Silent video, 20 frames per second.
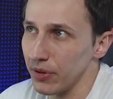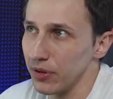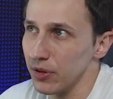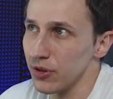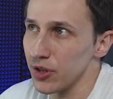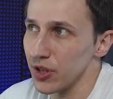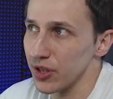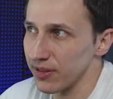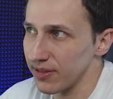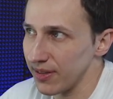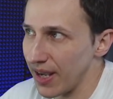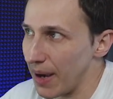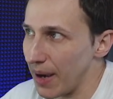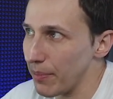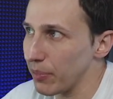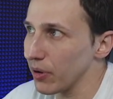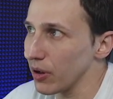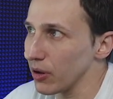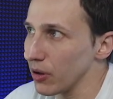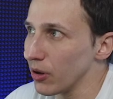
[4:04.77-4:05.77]
You just
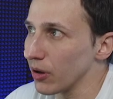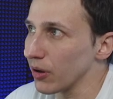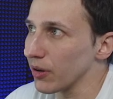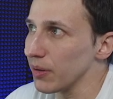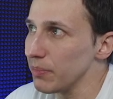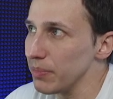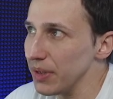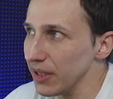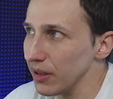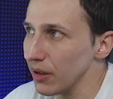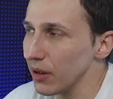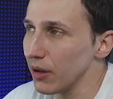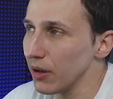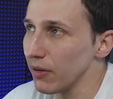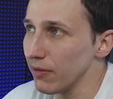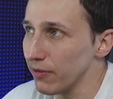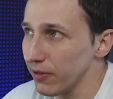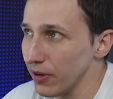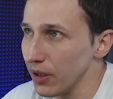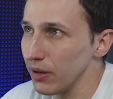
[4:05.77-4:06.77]
tap along the beat
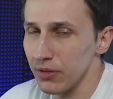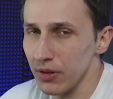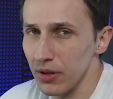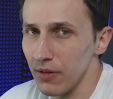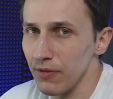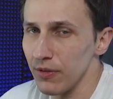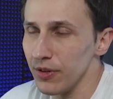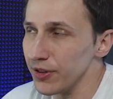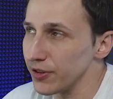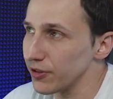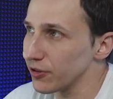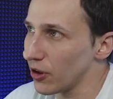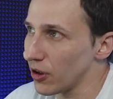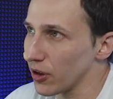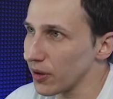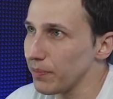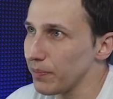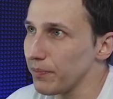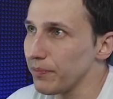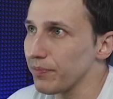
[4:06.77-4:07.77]
of this
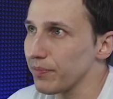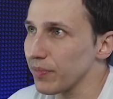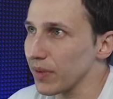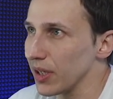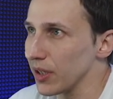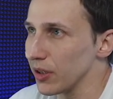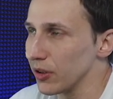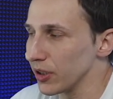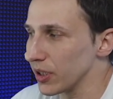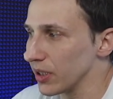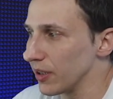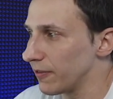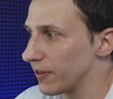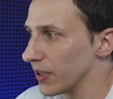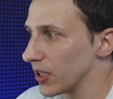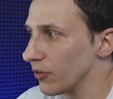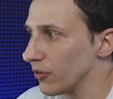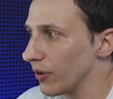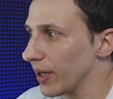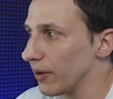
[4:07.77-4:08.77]
song, and you're gonna
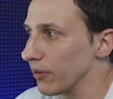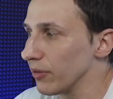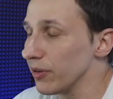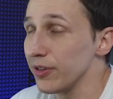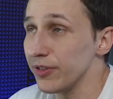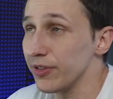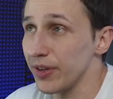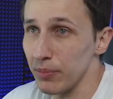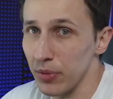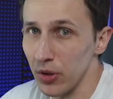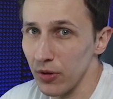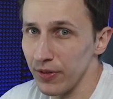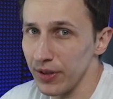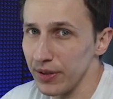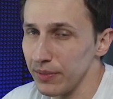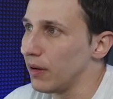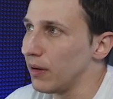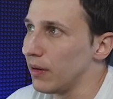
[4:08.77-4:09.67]
figure out the tempo of it.